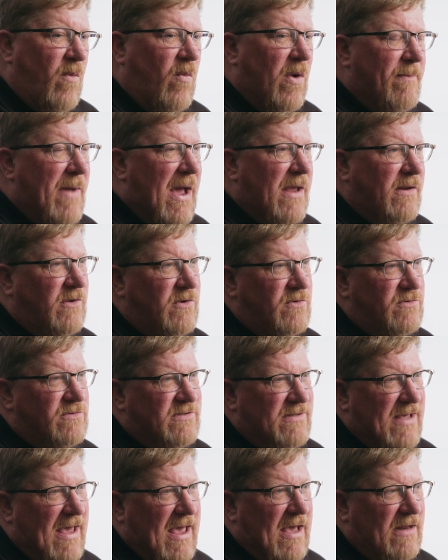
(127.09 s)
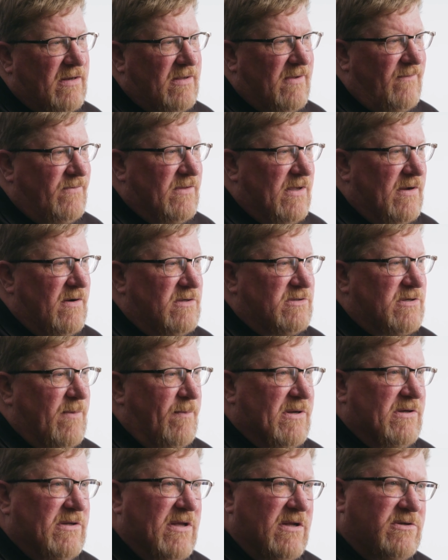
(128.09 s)
We might use that if there's a
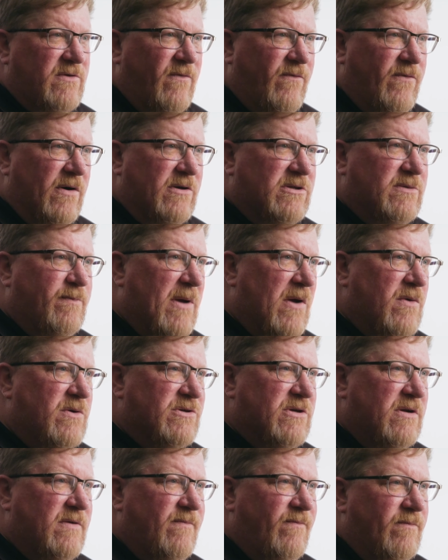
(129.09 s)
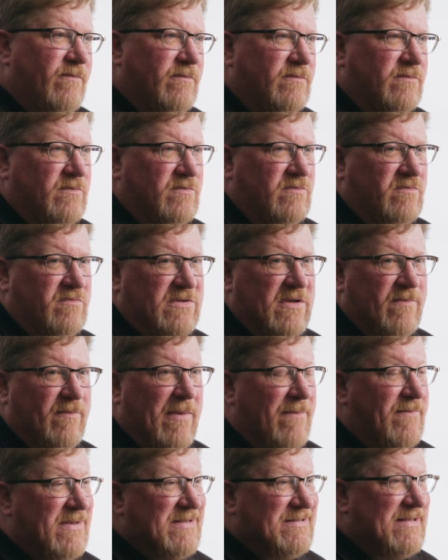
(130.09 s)
potential for explosion that
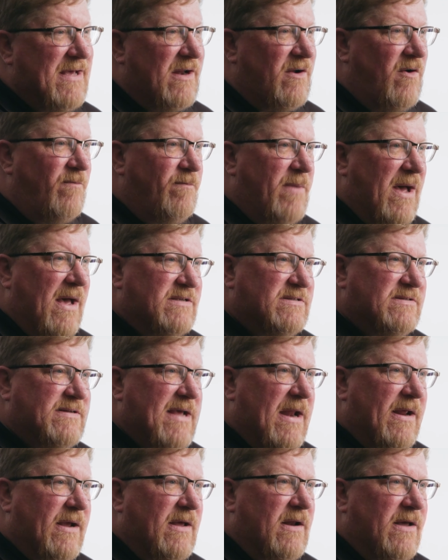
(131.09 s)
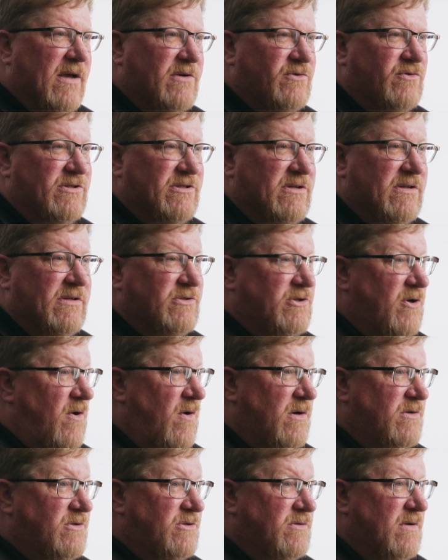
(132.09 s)
might be set off by a static electricity
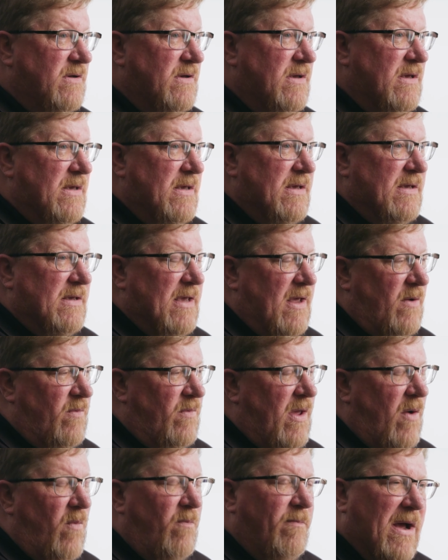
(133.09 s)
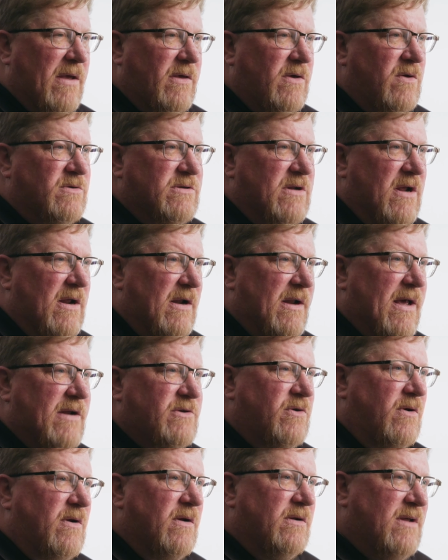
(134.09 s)
charge. And by using an
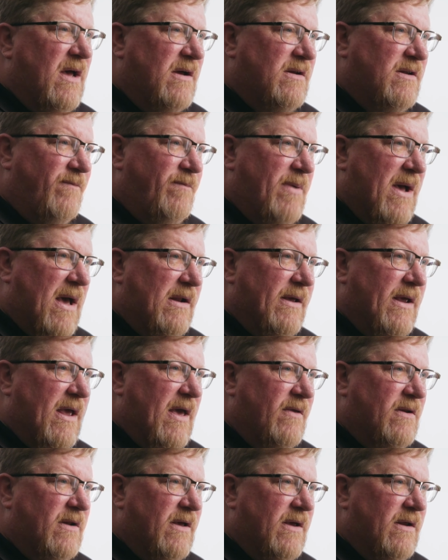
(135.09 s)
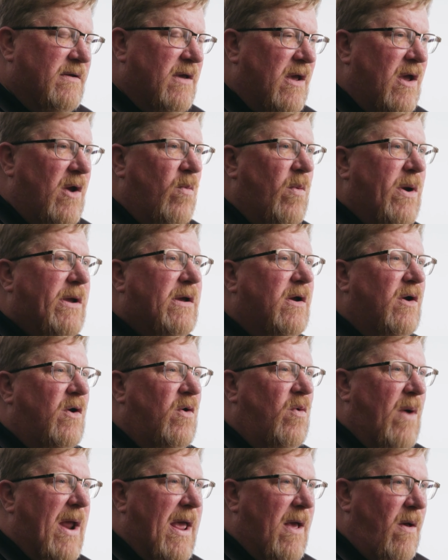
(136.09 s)
electroconductive polyethylene, we can
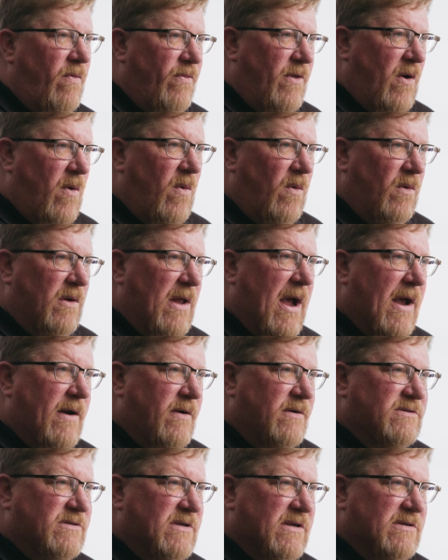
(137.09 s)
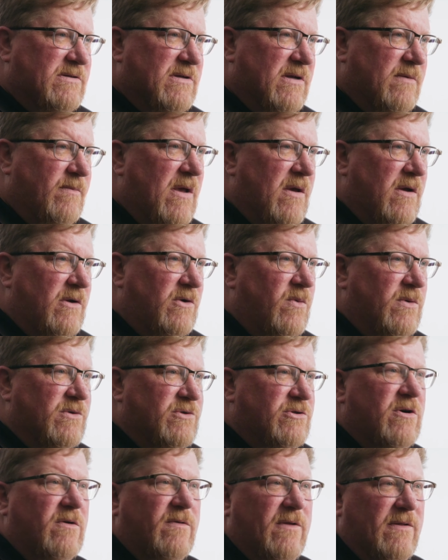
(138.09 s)
ground the whole liner system to
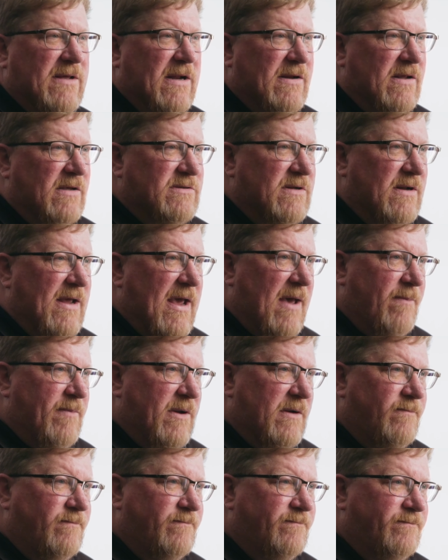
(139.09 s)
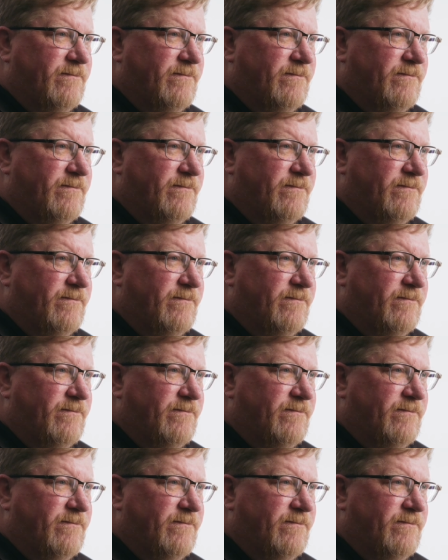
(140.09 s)
ensure that that doesn't happen.